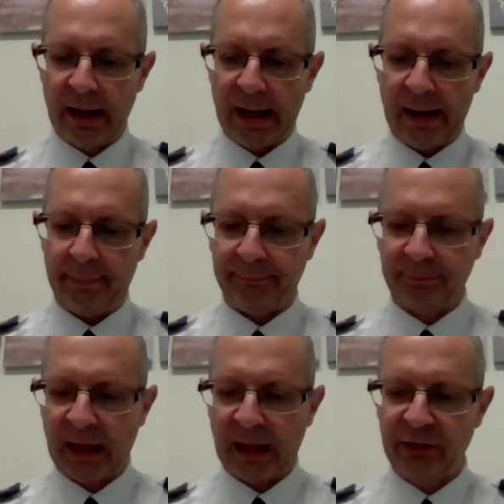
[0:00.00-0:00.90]

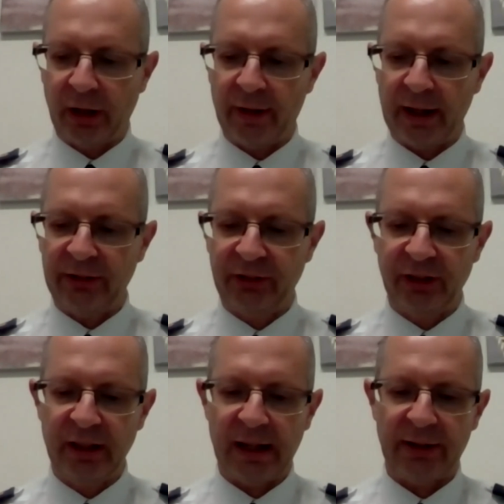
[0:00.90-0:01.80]
And so they
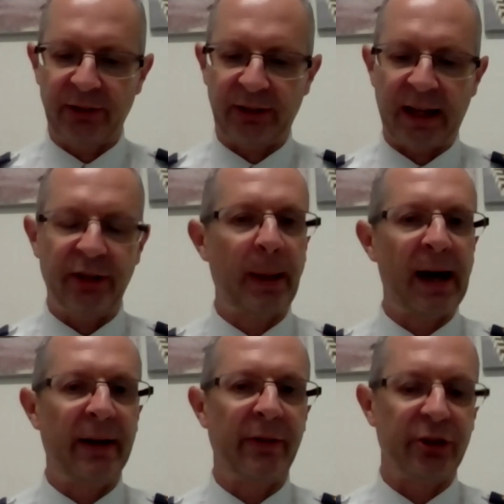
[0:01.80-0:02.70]
see us as
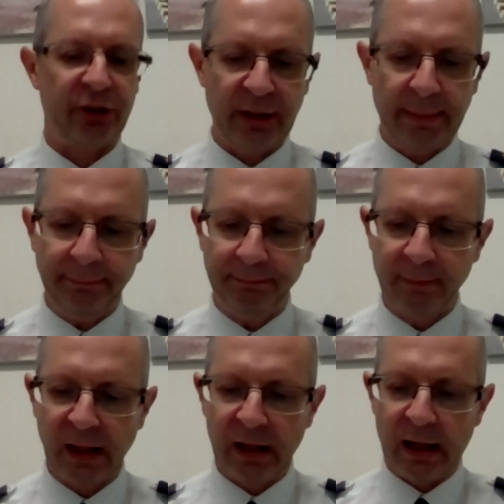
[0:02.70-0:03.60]
part of the
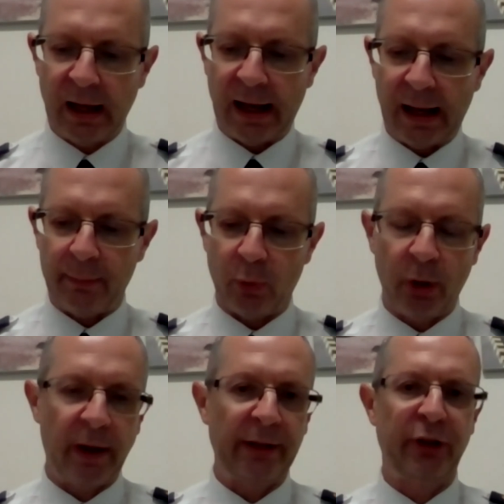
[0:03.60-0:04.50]
team.
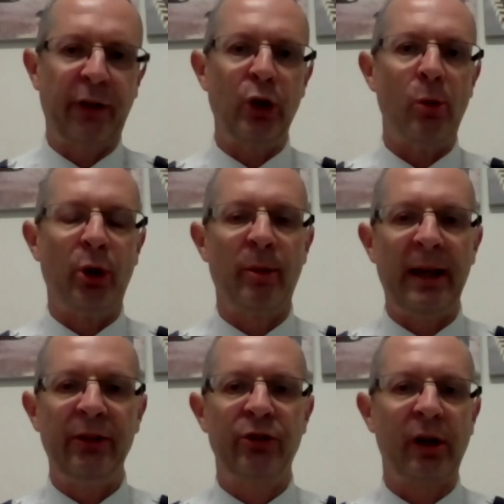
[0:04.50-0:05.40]
We're outside the normal
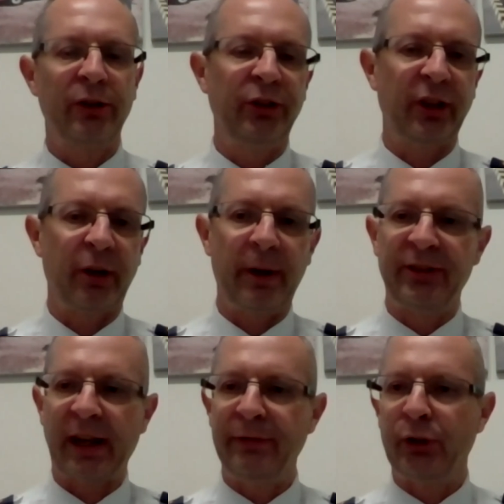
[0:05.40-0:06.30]
command structure, so we're
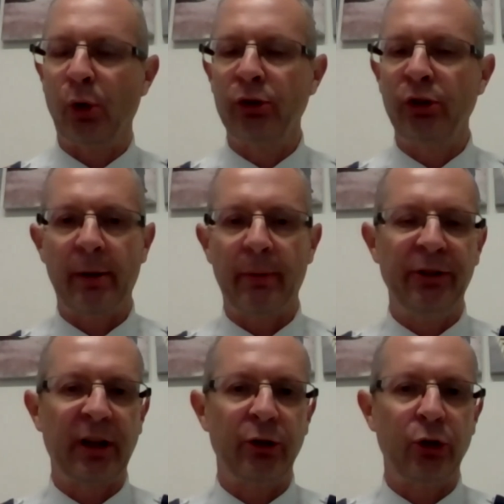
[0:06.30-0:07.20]
safe to talk to. No
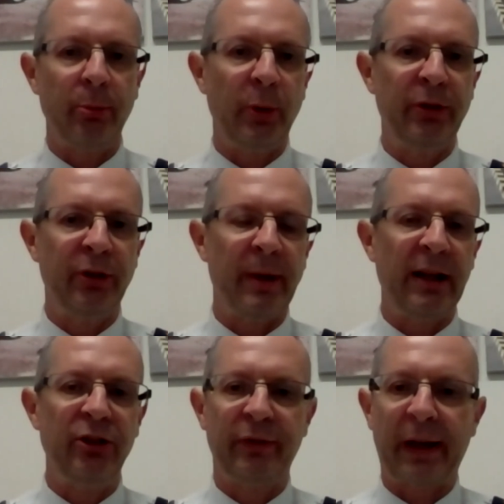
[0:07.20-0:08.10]
one's going to dob you into the
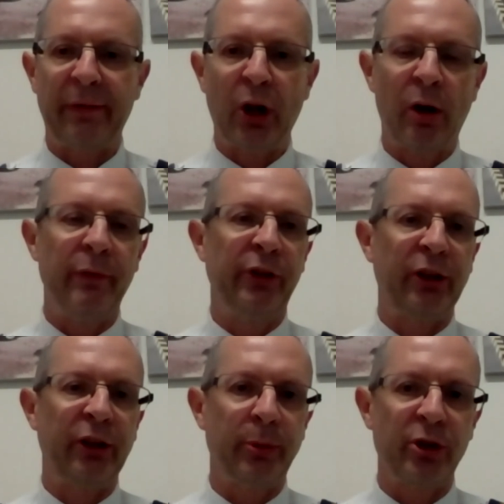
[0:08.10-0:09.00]
manager for having a
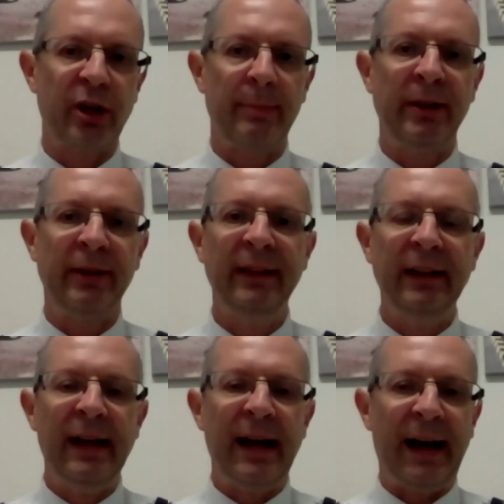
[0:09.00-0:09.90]
conversation with the chaplain.
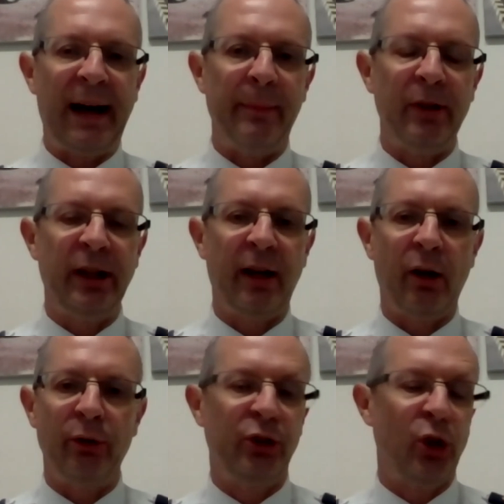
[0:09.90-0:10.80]

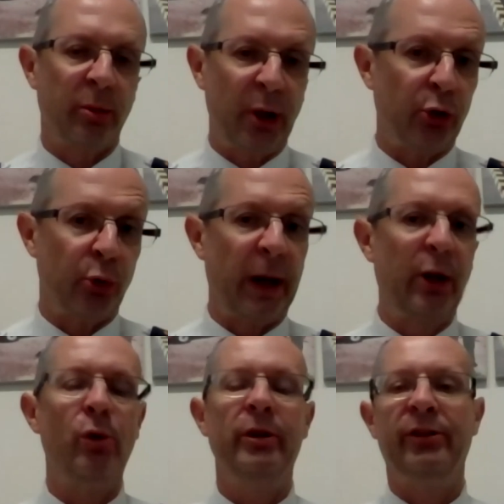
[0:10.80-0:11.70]
It's not going to be on your
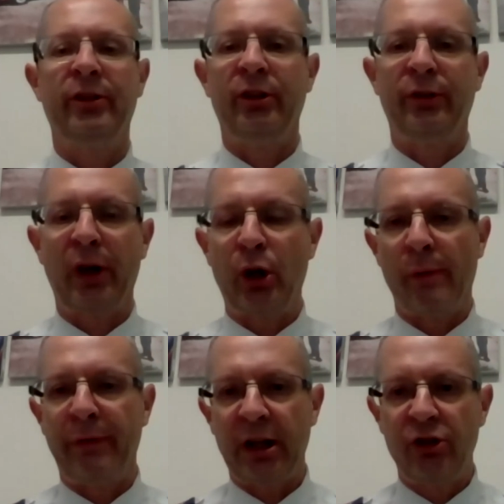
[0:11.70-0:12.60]
record. It's very
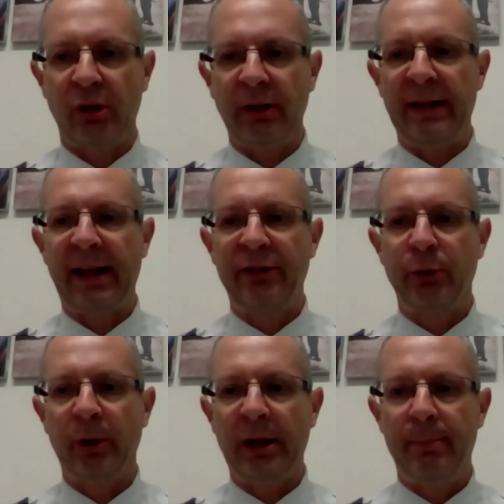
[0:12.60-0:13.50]
confidential, and that's a
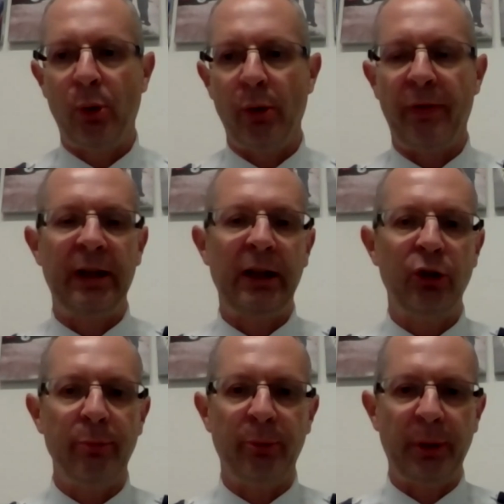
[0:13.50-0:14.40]
really important thing in
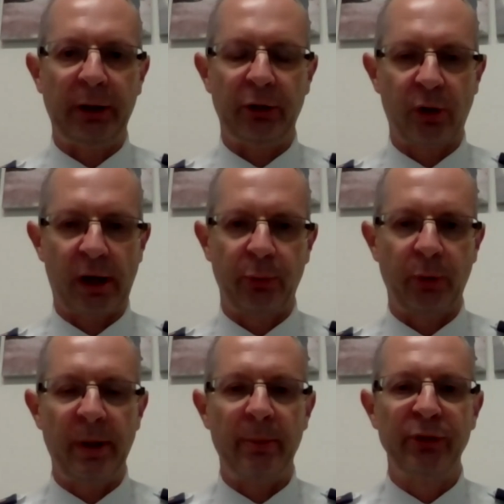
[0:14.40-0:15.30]
terms of building trust
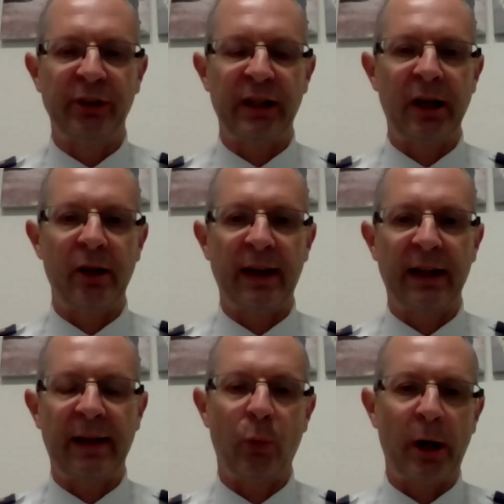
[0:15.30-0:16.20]
with people. So they know they can
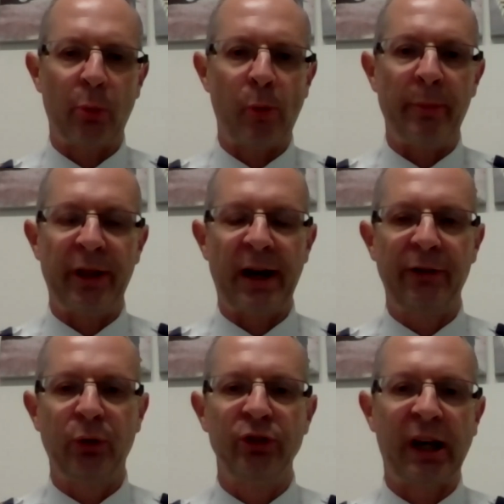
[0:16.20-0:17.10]
have a one-on-one with
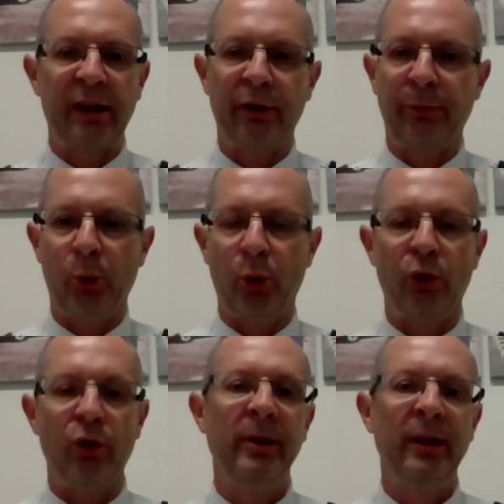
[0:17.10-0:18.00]
us or chat in a small
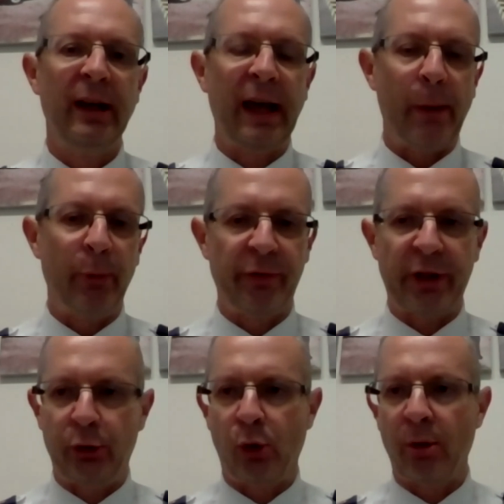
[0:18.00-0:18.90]
group, and whatever
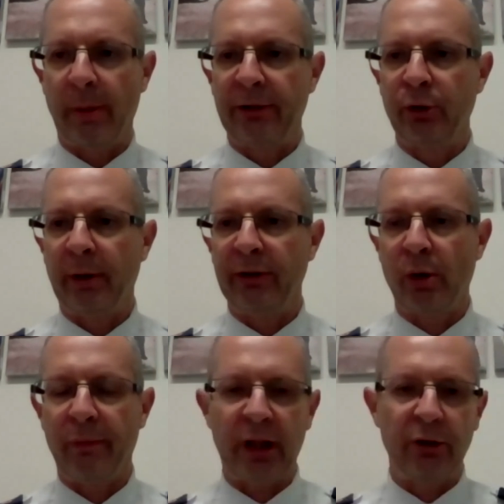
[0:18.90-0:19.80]
they talk about is always
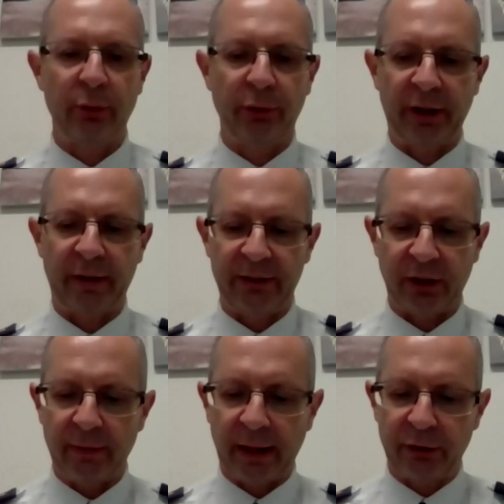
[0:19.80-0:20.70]
confidential. So that's
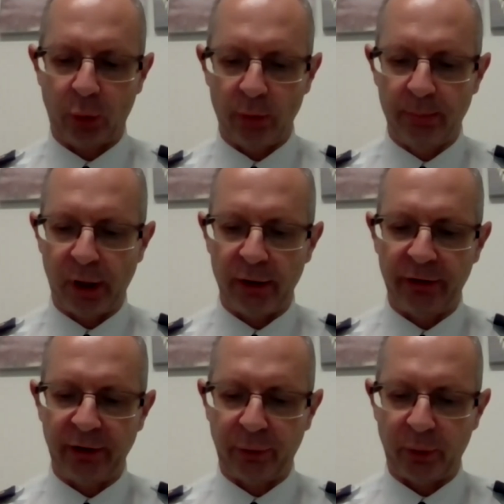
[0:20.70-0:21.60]
a good
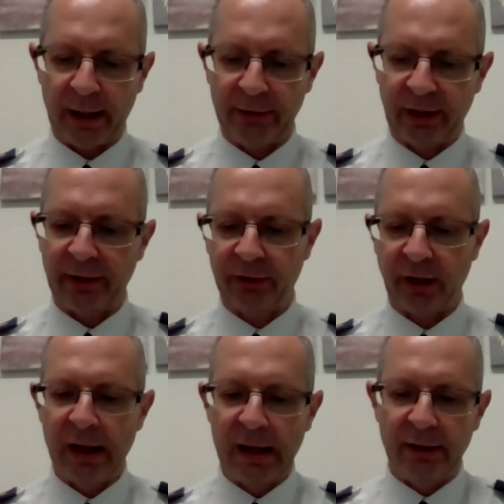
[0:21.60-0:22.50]
process for us
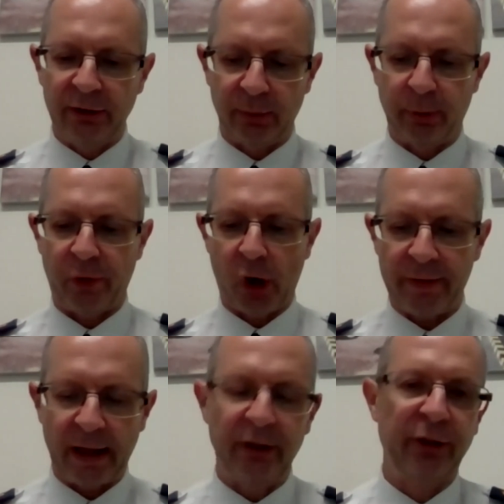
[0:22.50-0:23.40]
to provide
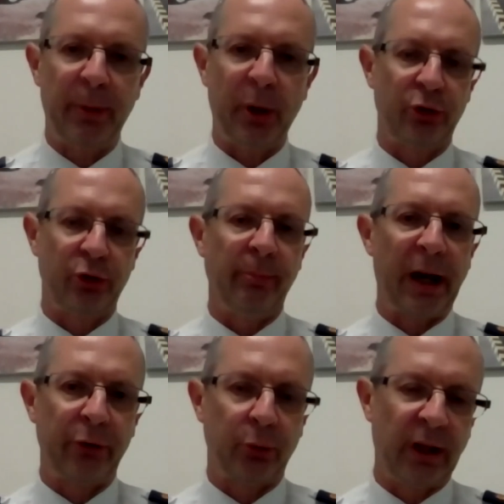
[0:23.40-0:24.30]
that spiritual and
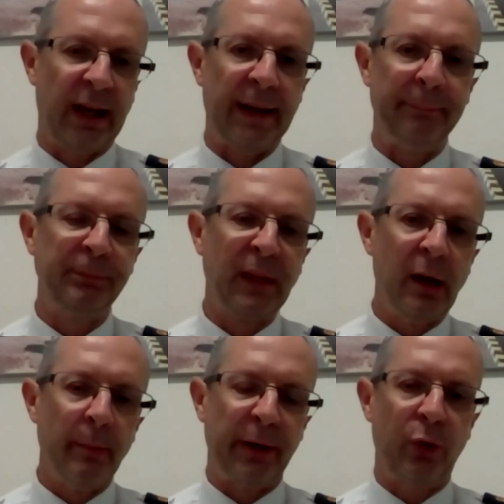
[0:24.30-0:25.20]
pastoral care.
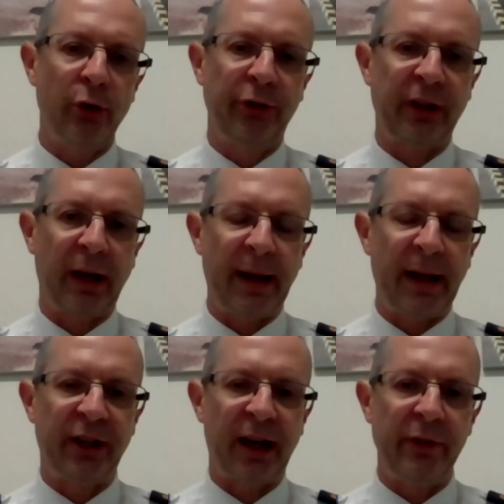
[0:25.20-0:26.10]
But of course,
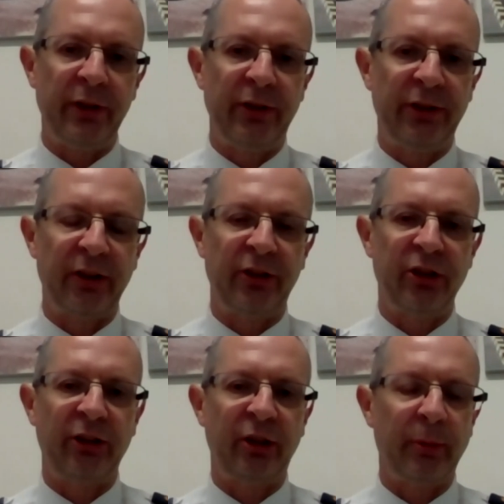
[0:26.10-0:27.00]
as David
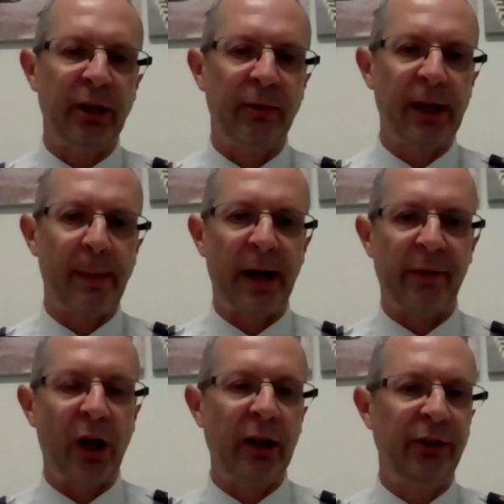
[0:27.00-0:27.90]
suggested, we are part
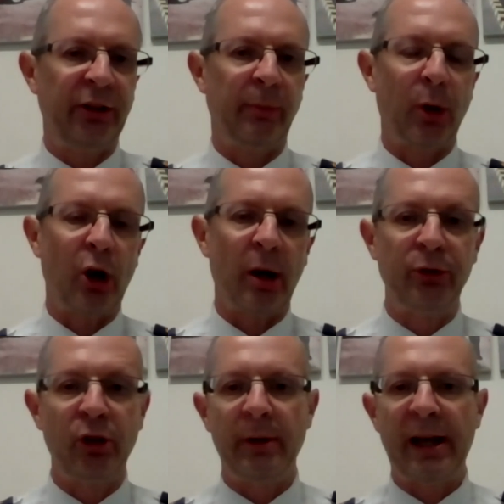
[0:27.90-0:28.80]
of a holistic program
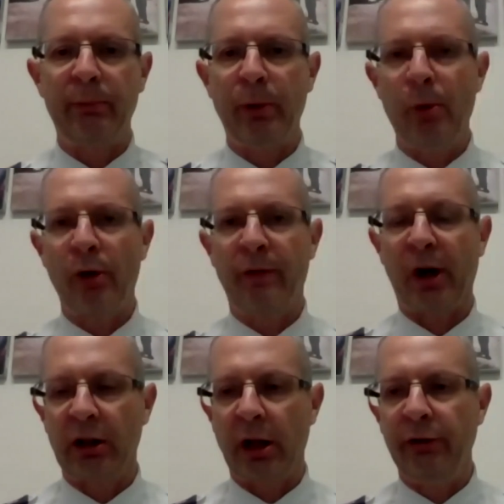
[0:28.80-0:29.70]
too. We work
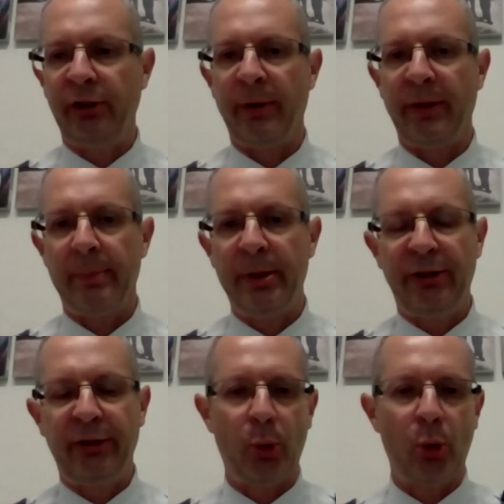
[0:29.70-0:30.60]
very closely with our peer
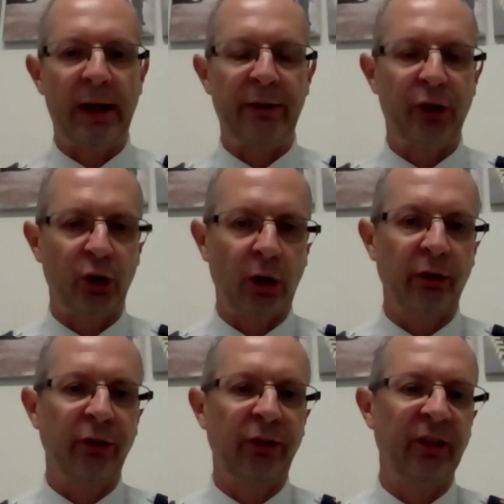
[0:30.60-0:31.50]
support, our
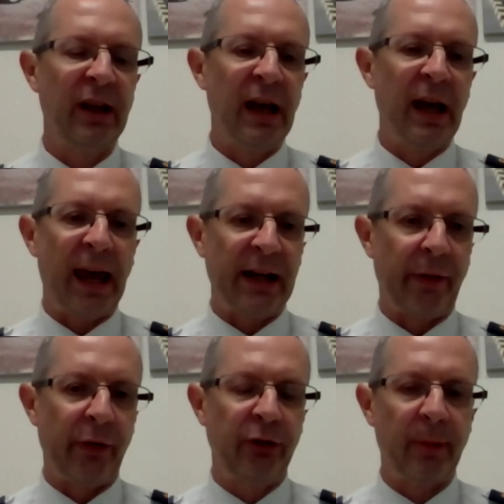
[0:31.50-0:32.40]
psychologists and
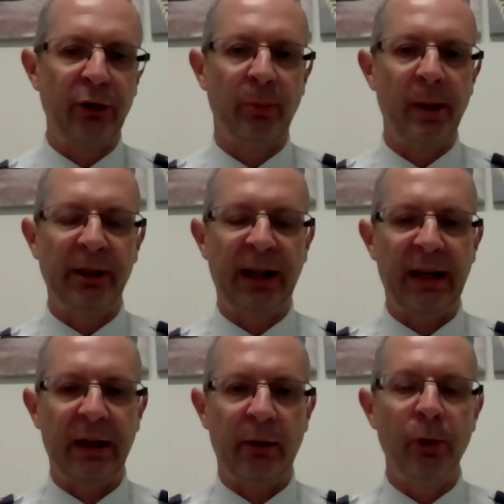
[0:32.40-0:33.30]
others, to make sure people are
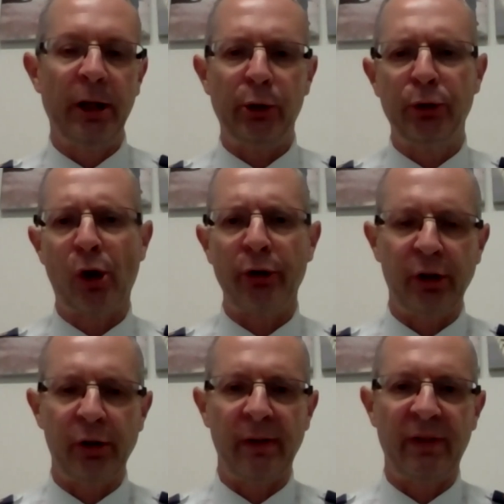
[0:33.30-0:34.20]
getting a really good
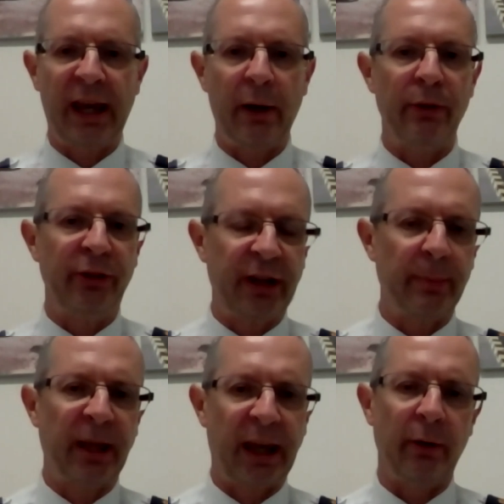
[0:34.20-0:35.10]
continuity of care and
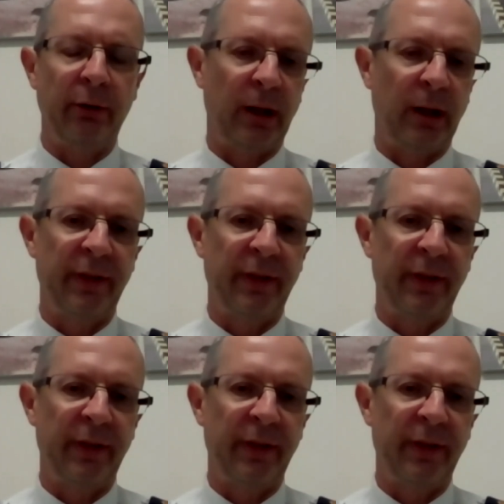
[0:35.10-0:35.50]
step care as well.